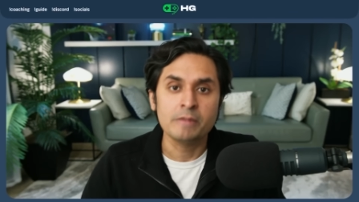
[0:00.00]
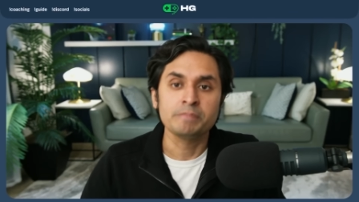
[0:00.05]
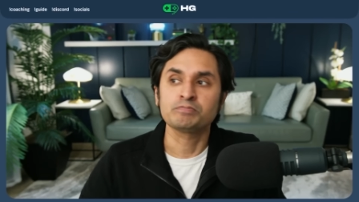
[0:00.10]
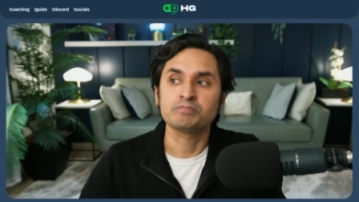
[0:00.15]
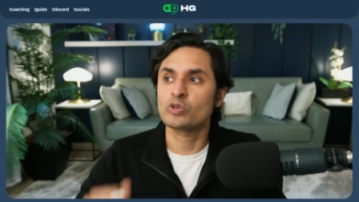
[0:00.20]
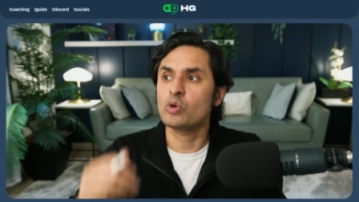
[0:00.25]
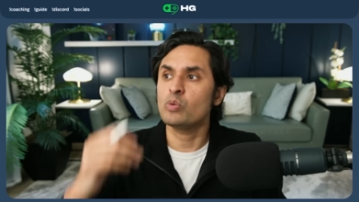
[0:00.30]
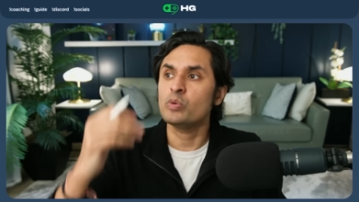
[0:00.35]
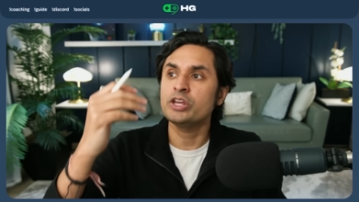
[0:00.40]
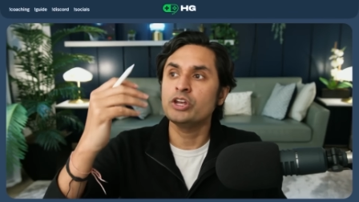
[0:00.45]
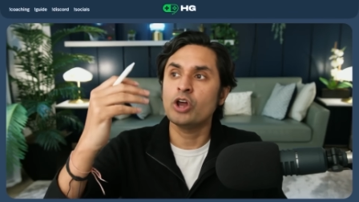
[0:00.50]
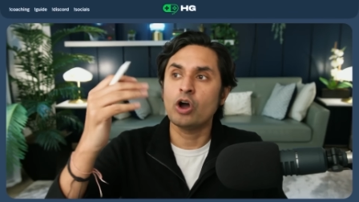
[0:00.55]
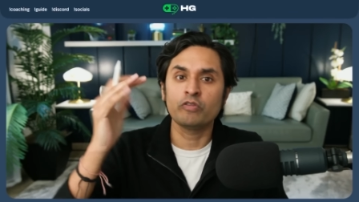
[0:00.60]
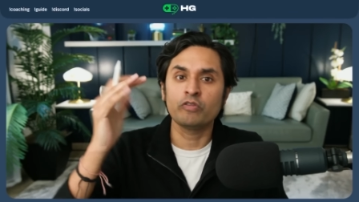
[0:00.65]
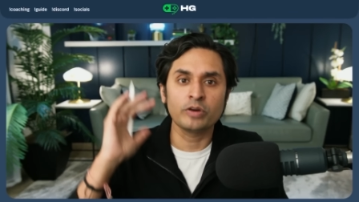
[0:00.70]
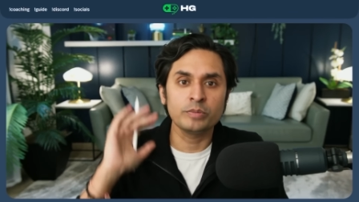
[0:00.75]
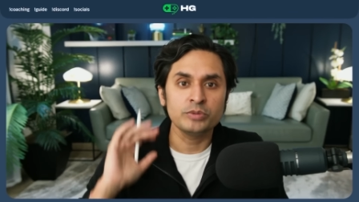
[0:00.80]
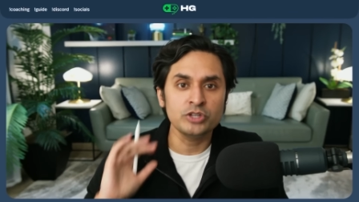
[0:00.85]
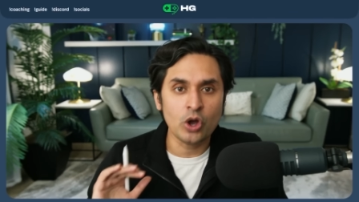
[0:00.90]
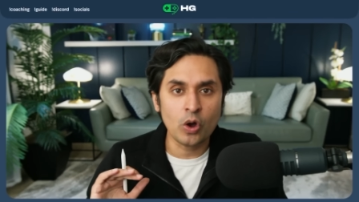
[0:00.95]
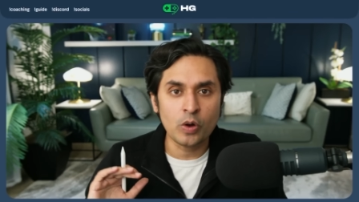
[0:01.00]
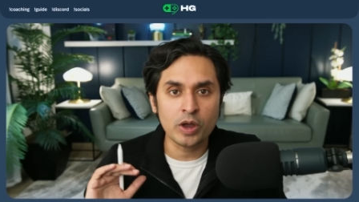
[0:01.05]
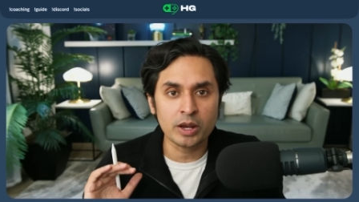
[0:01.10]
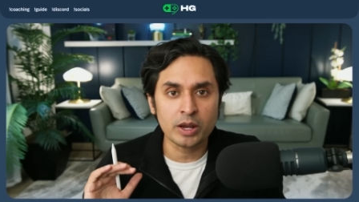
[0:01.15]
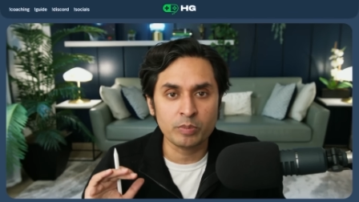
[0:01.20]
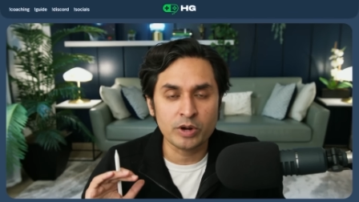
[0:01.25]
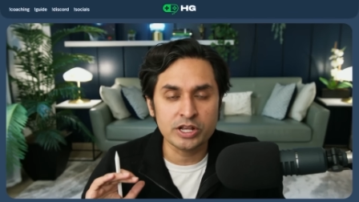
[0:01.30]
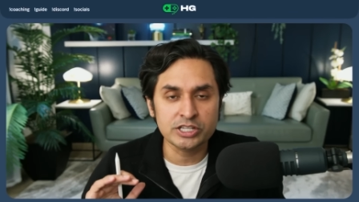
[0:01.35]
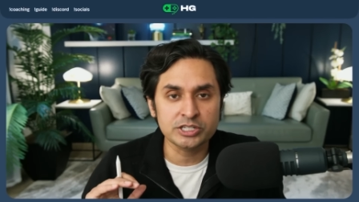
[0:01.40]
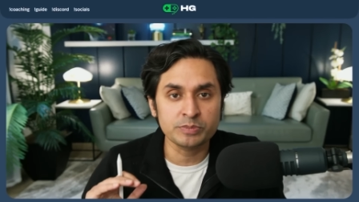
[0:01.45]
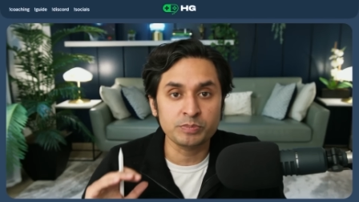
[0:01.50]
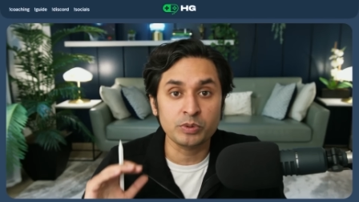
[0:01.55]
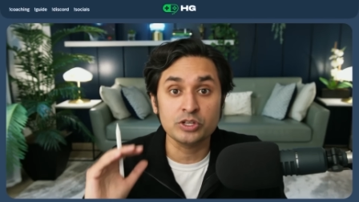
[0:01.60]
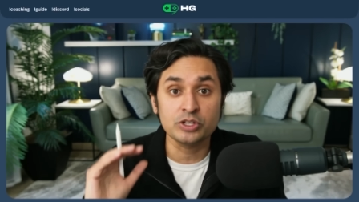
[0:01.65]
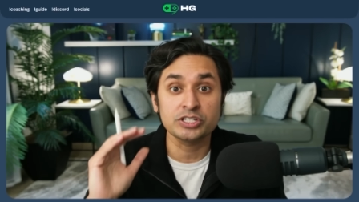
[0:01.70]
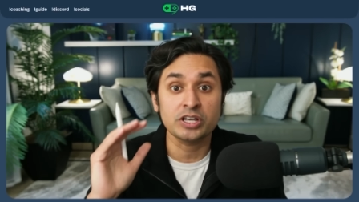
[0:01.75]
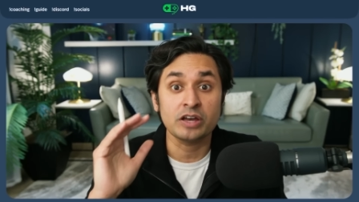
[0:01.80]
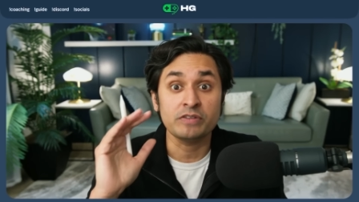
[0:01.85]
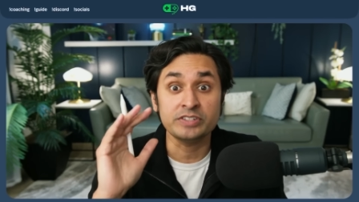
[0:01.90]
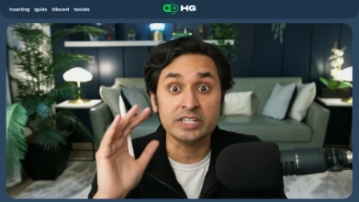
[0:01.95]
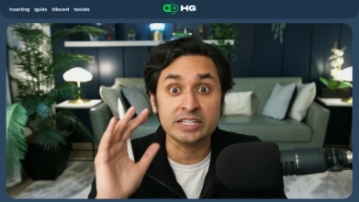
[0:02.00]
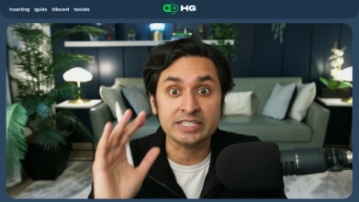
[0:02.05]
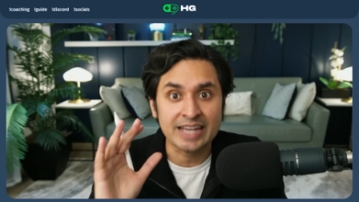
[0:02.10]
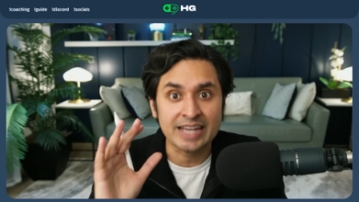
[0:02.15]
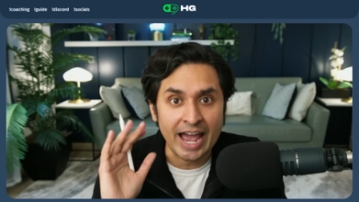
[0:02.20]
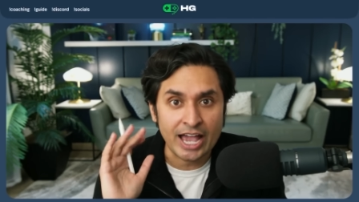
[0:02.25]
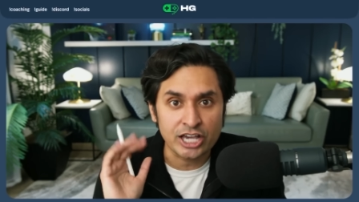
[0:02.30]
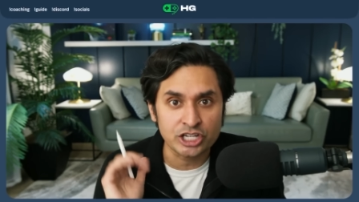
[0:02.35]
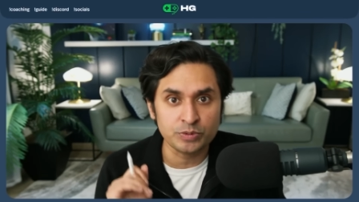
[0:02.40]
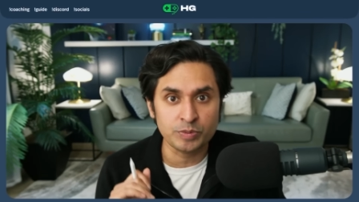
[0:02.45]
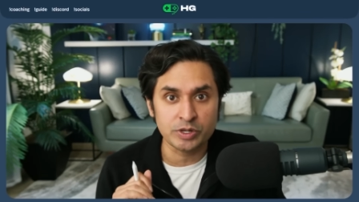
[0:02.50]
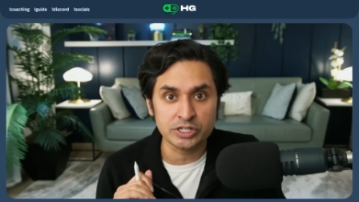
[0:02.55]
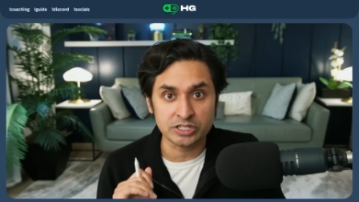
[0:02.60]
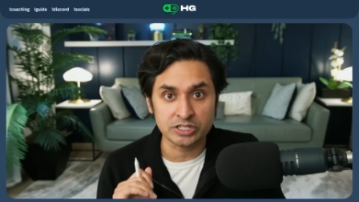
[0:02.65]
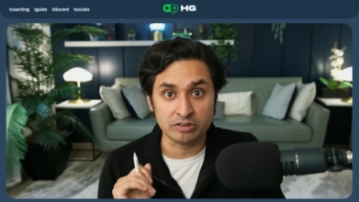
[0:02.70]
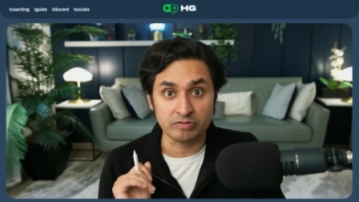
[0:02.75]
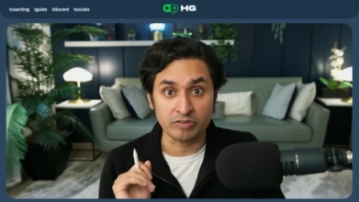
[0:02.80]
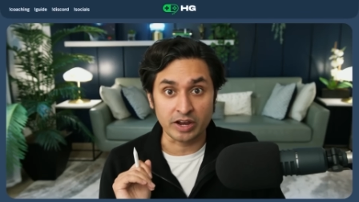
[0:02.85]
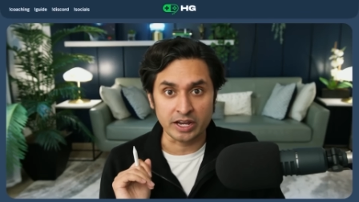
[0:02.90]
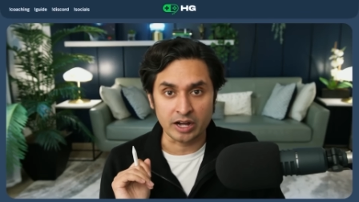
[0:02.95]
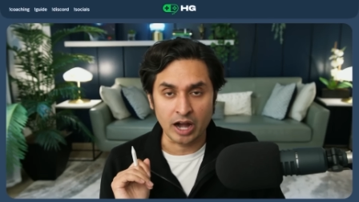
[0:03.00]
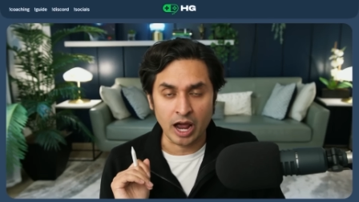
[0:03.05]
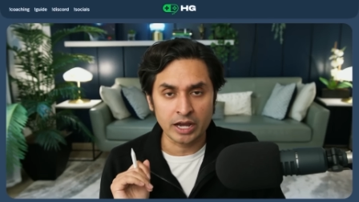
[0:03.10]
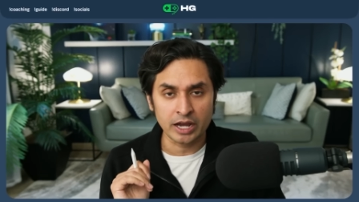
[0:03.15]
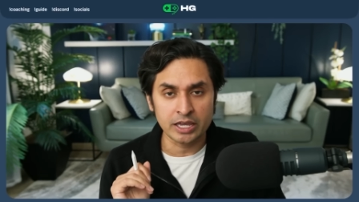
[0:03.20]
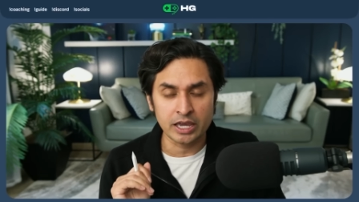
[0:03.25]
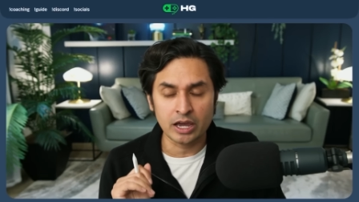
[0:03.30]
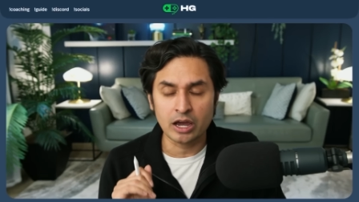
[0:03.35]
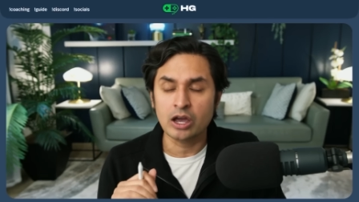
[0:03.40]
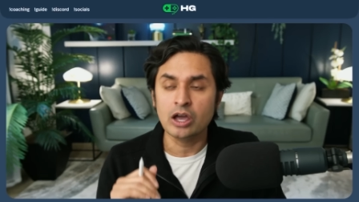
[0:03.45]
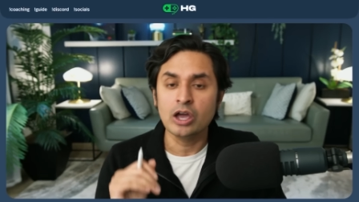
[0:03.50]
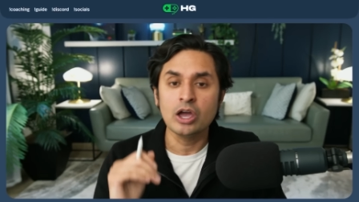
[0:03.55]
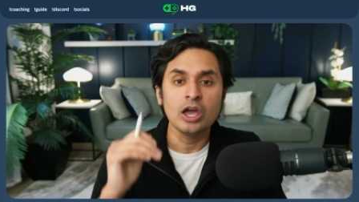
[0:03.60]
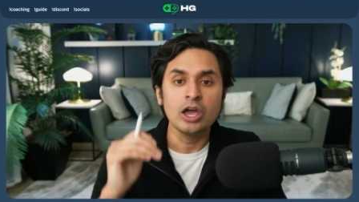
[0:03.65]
What we know from yogic principles of detachment and vairagya